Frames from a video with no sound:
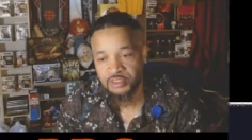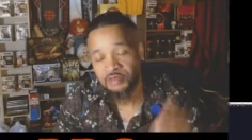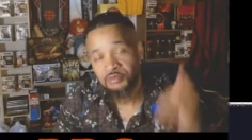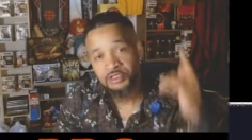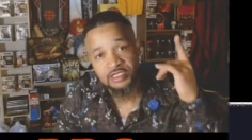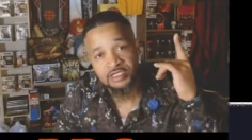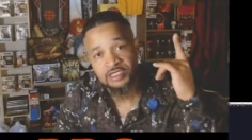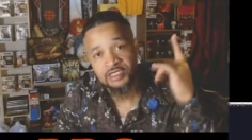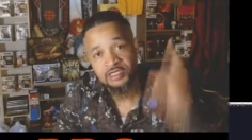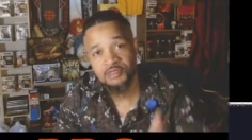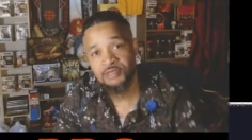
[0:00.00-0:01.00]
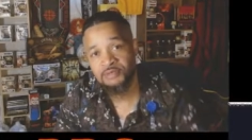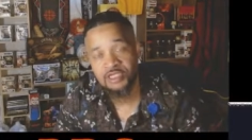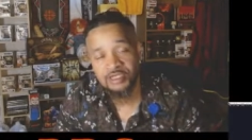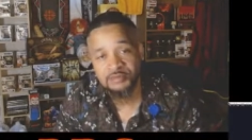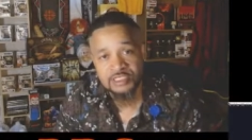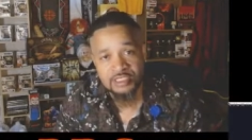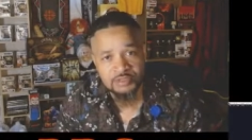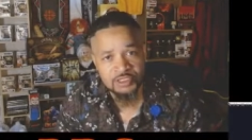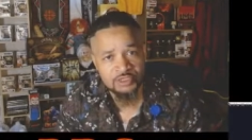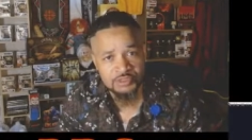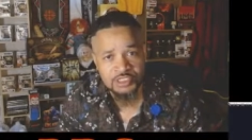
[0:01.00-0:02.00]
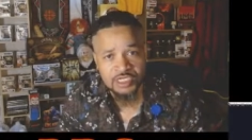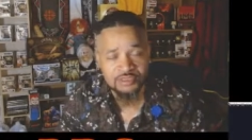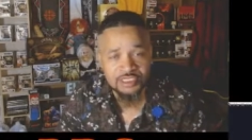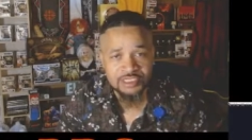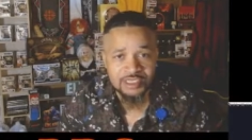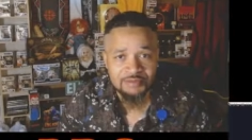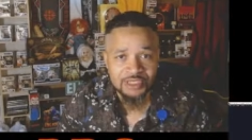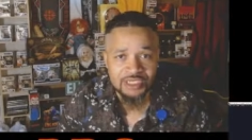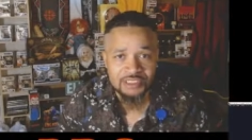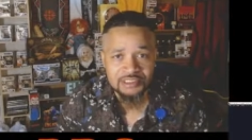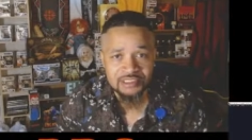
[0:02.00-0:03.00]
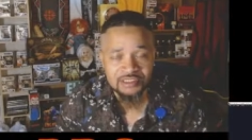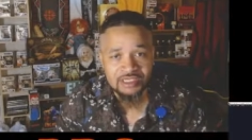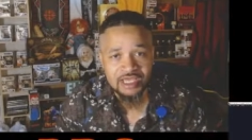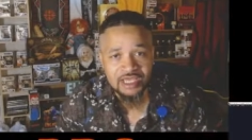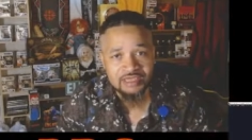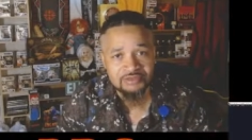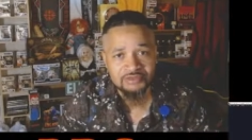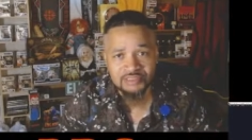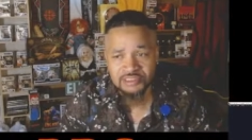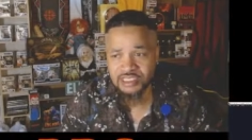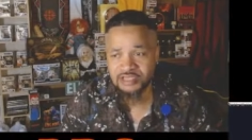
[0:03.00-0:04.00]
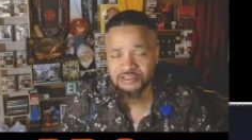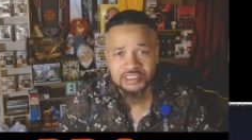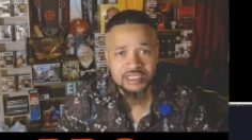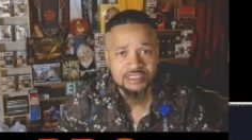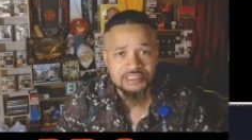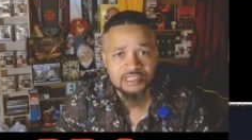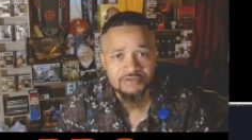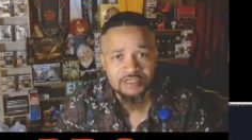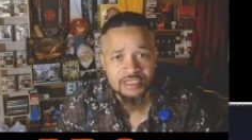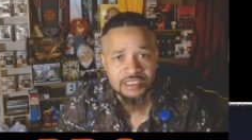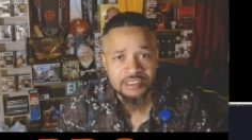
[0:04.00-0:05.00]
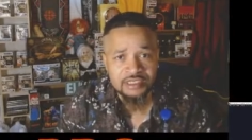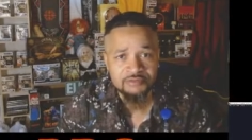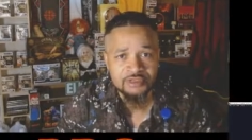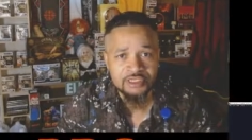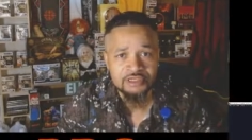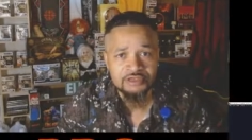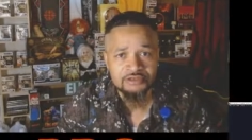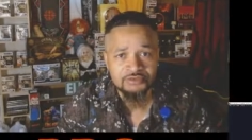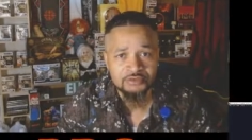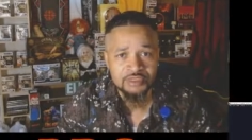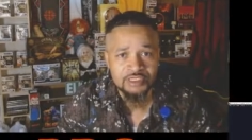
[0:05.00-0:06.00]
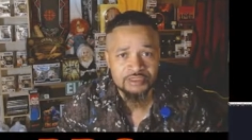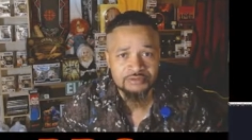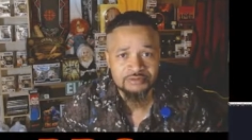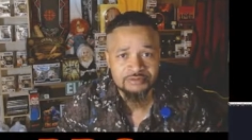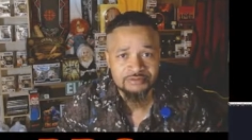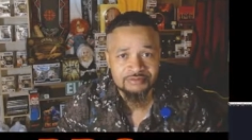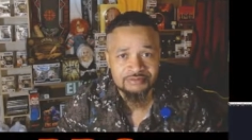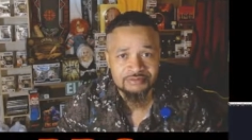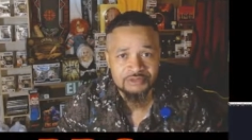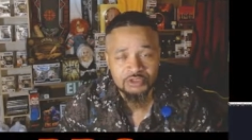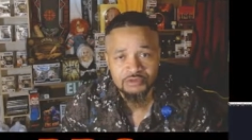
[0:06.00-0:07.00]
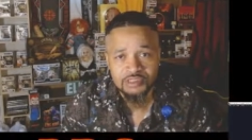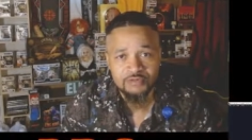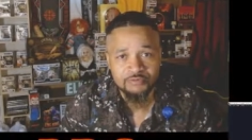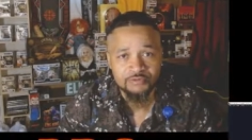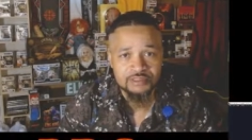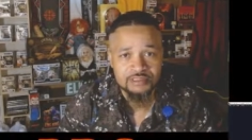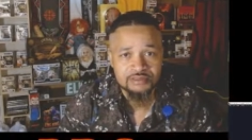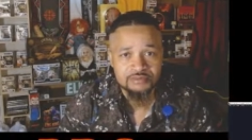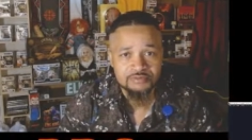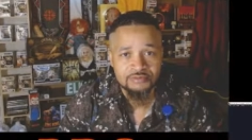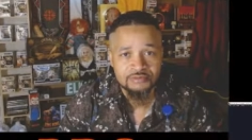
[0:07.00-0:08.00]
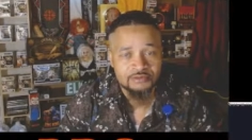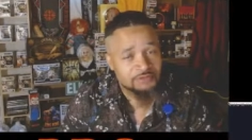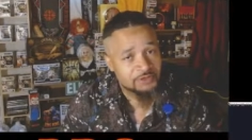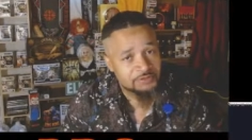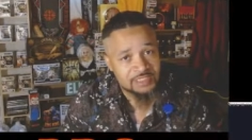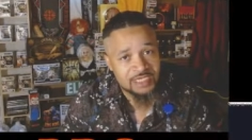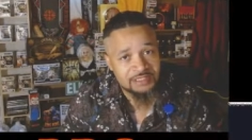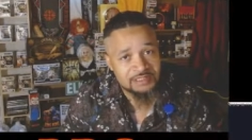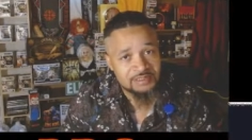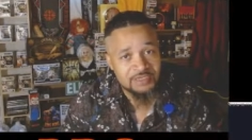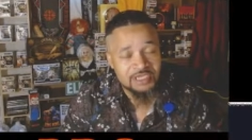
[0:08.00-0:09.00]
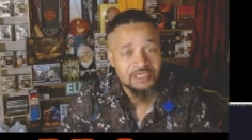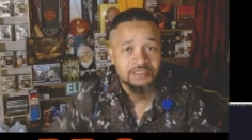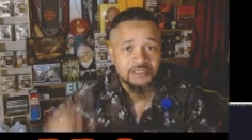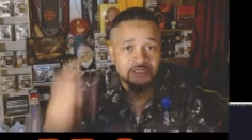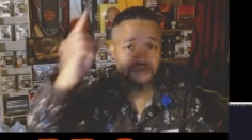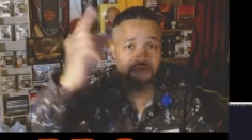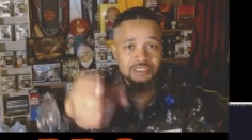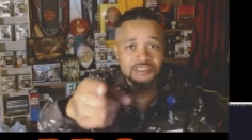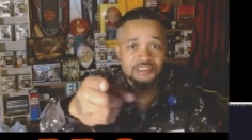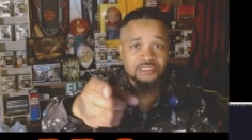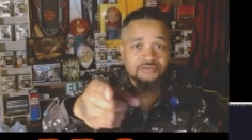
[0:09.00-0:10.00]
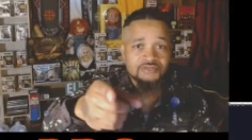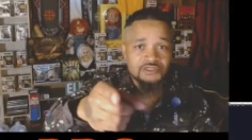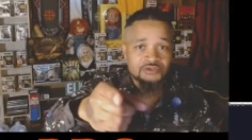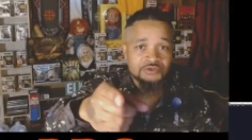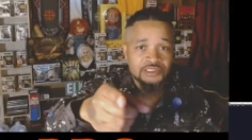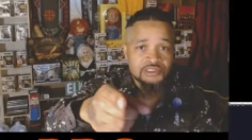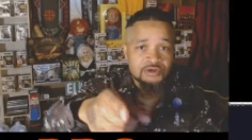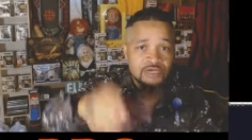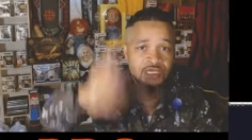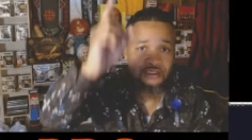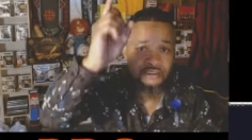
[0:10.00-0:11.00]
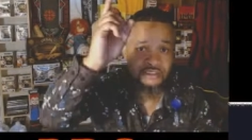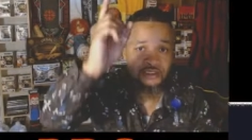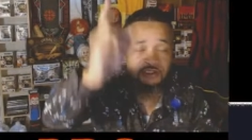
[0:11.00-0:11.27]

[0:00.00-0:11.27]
But uh, hit me up in the comments and let me know what y'all think of that man singing live. He sounds just like himself in the goddamn videos, for real. No difference. Very talented man. So much love to Creek Squad.